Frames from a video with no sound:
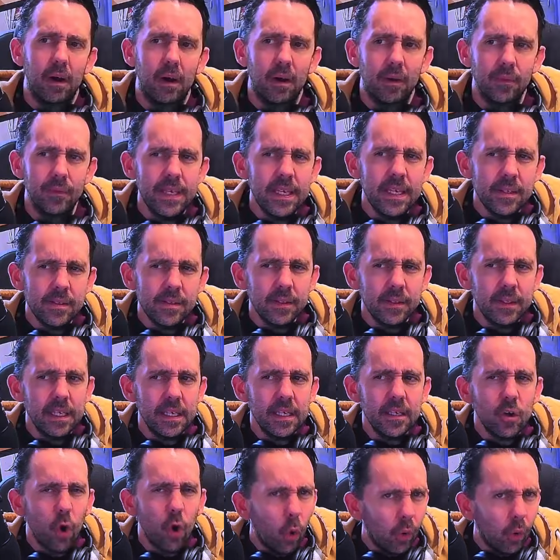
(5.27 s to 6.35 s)
these are the
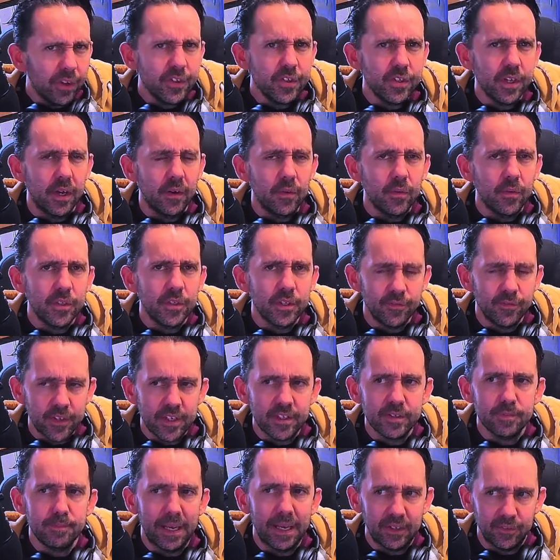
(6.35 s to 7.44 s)
cornerstones of this
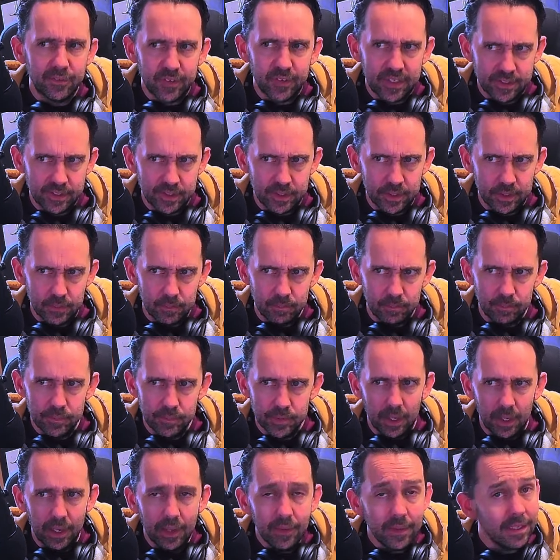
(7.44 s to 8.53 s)
manifesto. So
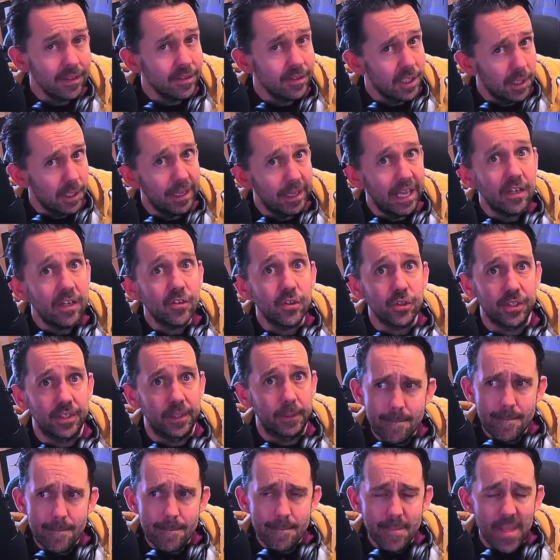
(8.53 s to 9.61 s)
I think it's going to be interesting.
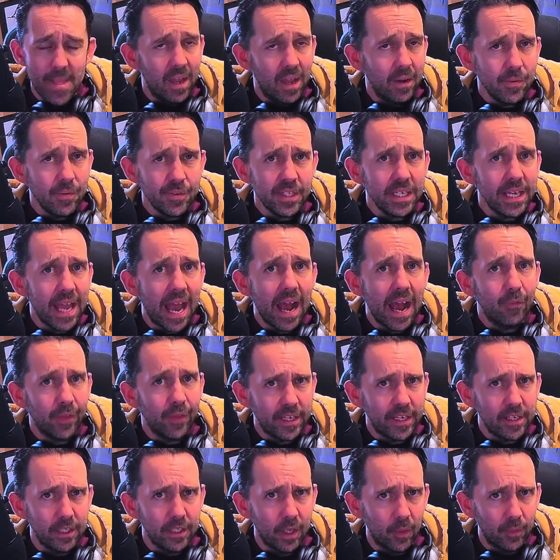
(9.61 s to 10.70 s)
I don't see how they
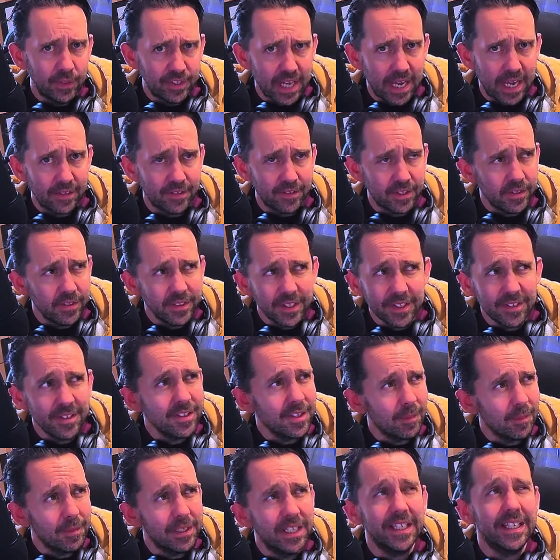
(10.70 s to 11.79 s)
can lower taxes. This is
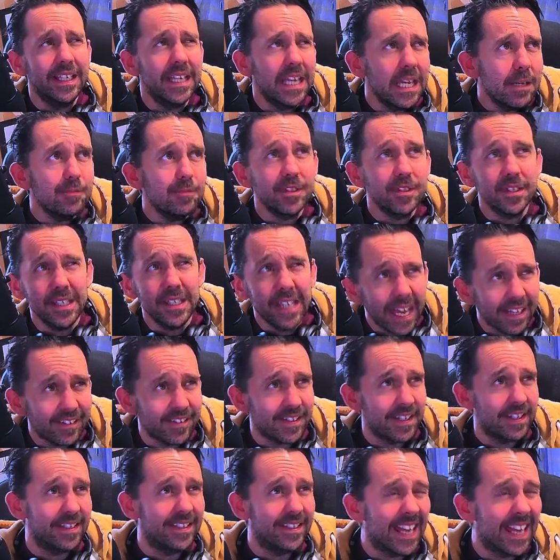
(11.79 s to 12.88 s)
something that keeps
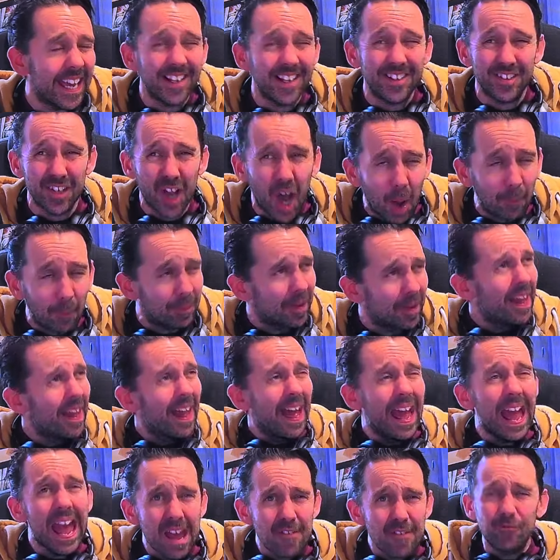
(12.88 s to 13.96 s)
getting kicked up
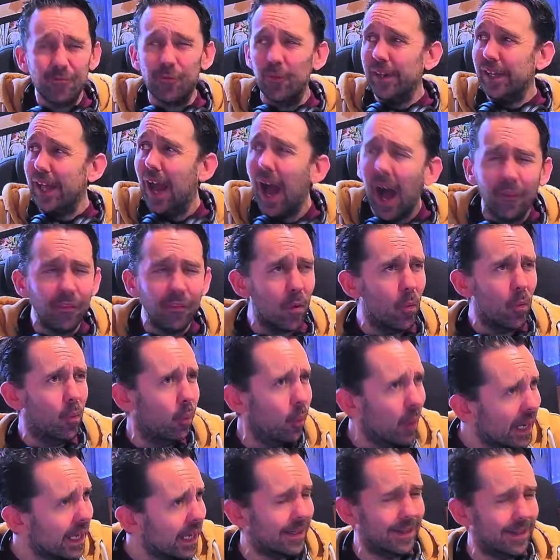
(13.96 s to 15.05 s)
every other
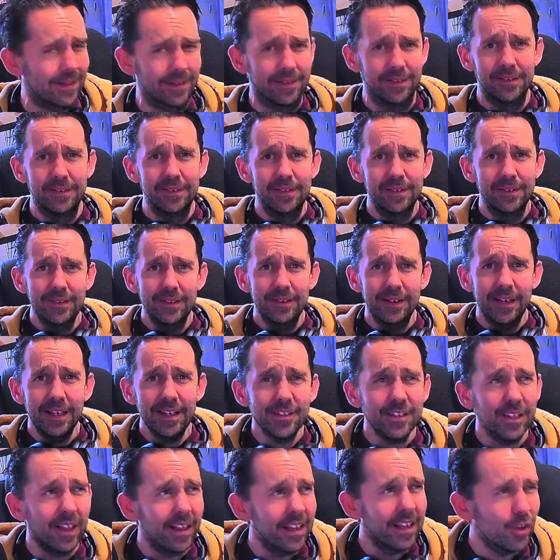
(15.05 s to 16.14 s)
week. It's
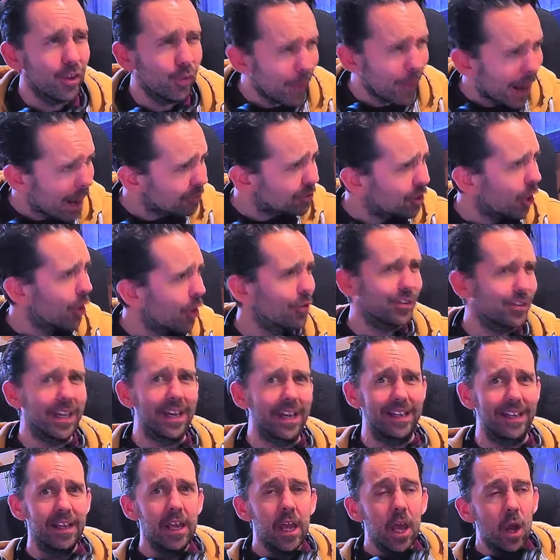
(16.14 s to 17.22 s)
like Groundhog Day.
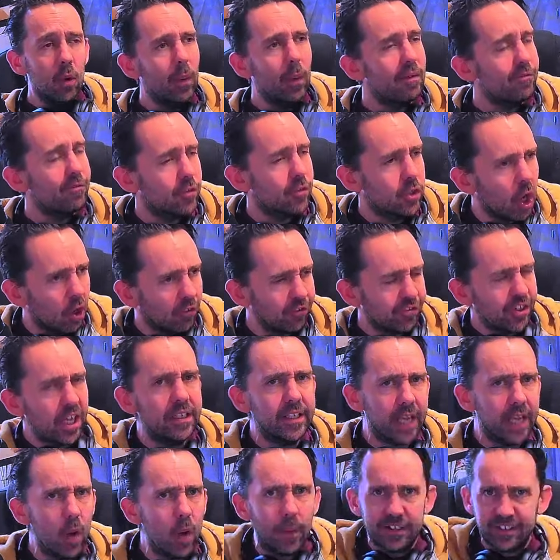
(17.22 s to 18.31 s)
We've got to
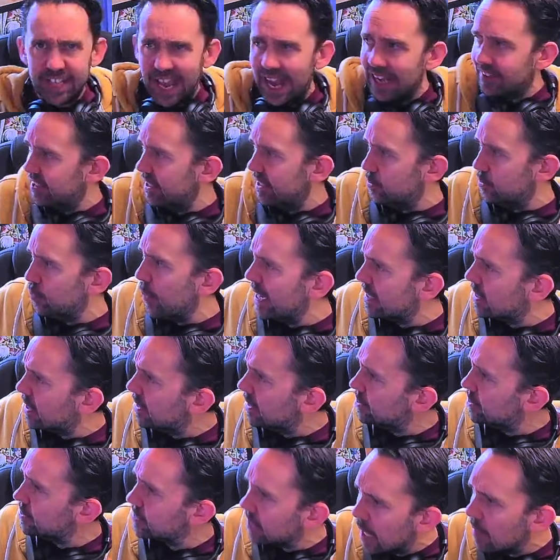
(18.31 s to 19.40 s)
lower taxes. We're
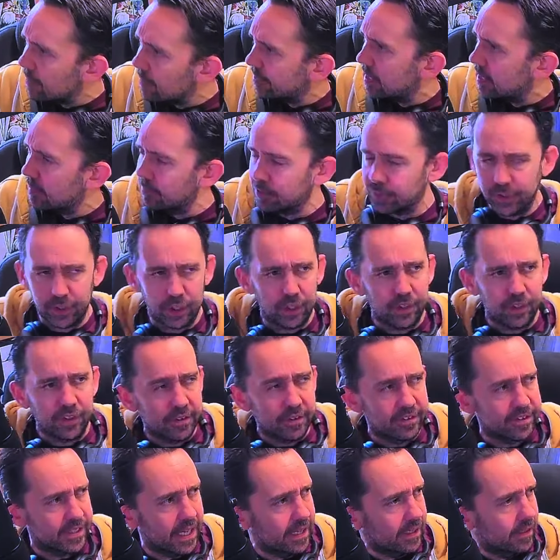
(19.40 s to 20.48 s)
conservatives, for goodness
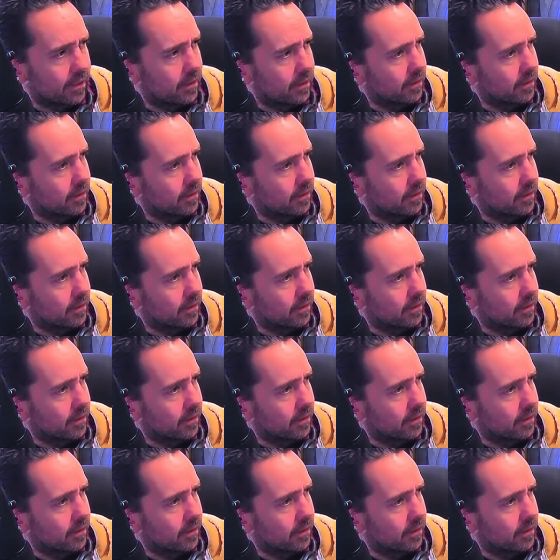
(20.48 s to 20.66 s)
sake.